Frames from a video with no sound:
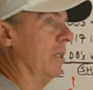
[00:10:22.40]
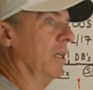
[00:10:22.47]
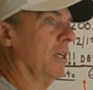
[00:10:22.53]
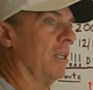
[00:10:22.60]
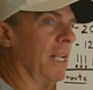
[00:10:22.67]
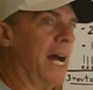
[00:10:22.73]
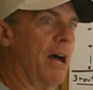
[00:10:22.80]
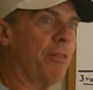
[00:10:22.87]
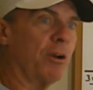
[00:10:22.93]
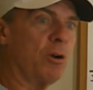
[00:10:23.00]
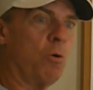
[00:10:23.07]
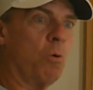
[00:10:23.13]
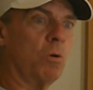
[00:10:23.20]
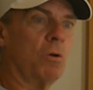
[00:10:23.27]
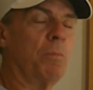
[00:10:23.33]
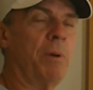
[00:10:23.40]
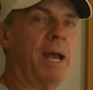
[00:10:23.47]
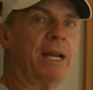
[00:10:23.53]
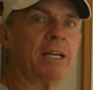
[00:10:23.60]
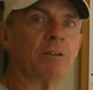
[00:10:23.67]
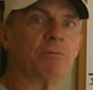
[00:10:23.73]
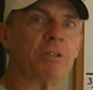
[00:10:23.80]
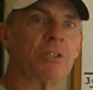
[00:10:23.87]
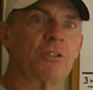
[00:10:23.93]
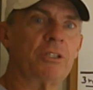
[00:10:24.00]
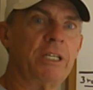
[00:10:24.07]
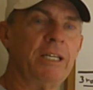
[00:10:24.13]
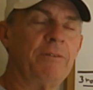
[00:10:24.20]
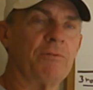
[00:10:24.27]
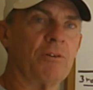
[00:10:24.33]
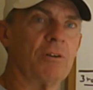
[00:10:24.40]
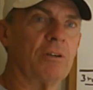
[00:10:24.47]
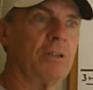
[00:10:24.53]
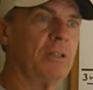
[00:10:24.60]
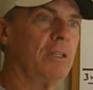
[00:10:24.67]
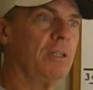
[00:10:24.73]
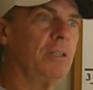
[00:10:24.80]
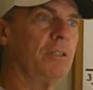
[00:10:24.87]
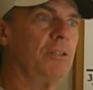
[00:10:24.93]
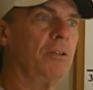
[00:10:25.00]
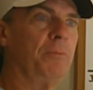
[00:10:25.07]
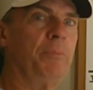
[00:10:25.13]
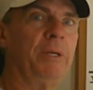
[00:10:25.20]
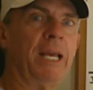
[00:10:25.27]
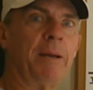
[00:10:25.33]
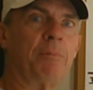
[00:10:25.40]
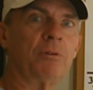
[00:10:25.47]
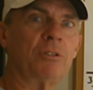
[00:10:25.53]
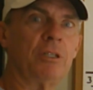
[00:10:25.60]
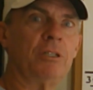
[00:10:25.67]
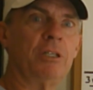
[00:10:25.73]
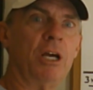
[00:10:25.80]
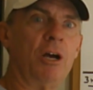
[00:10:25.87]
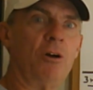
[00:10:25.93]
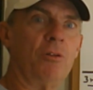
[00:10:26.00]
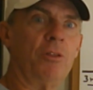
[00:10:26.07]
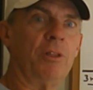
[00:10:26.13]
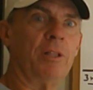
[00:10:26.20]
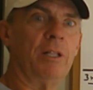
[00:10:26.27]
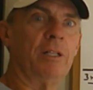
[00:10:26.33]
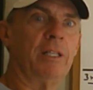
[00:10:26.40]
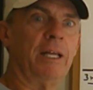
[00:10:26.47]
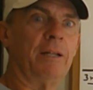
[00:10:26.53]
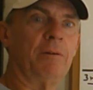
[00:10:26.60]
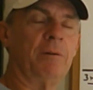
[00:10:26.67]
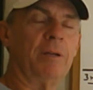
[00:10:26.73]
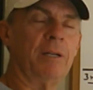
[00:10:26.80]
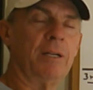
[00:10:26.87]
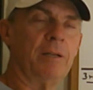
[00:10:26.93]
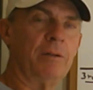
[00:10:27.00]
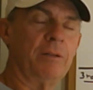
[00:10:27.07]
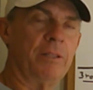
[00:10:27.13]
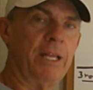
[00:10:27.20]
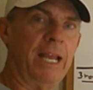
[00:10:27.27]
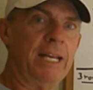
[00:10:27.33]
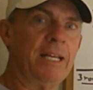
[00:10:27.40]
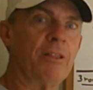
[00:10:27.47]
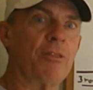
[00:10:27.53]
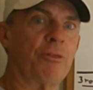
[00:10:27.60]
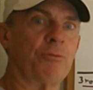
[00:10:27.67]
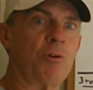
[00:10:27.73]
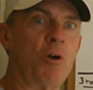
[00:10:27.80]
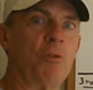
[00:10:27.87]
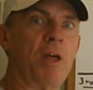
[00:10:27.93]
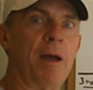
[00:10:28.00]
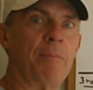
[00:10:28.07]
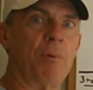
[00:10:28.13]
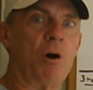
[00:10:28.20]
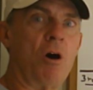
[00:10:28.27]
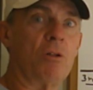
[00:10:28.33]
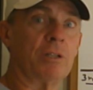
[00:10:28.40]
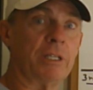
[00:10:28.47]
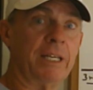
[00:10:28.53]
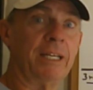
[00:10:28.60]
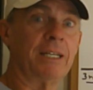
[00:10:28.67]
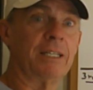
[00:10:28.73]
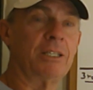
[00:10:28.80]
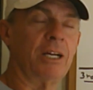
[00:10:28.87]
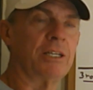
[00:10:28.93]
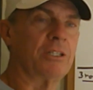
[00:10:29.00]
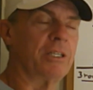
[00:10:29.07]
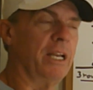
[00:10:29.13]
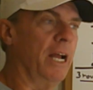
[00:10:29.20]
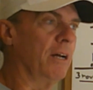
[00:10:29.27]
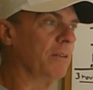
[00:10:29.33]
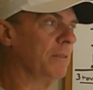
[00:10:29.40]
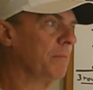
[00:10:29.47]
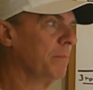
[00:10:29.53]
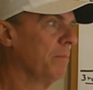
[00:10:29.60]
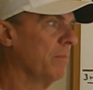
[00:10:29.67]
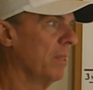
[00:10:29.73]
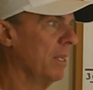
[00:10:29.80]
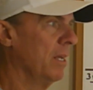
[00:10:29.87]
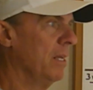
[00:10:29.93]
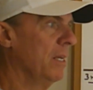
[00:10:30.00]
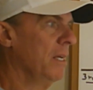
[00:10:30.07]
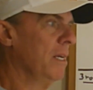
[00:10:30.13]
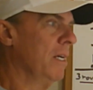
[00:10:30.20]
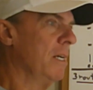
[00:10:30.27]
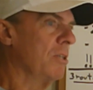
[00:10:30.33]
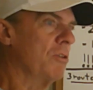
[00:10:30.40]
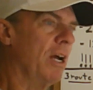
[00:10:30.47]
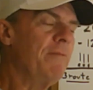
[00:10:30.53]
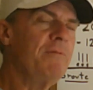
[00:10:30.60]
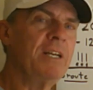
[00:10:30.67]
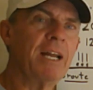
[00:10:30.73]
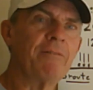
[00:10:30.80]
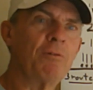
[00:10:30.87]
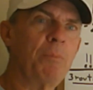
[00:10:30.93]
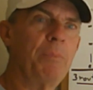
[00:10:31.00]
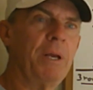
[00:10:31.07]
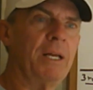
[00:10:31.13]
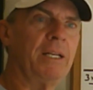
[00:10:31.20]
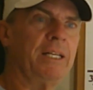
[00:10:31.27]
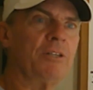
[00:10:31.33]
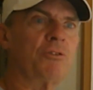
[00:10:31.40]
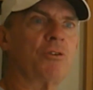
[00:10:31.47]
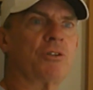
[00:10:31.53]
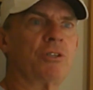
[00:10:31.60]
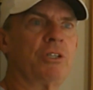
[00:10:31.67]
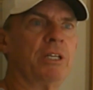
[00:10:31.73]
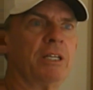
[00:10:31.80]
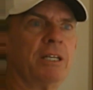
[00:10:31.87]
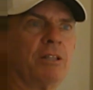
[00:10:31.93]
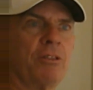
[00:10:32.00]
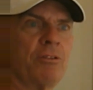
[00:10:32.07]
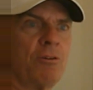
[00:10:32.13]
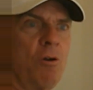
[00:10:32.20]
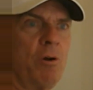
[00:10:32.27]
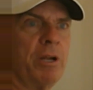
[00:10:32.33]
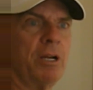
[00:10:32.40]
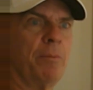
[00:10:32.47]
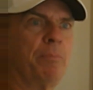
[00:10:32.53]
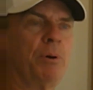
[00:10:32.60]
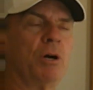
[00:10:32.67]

allow the quarterback and receiver to be able to know that they can throw that ball and get a touchdown. So I've never been interested in throwing a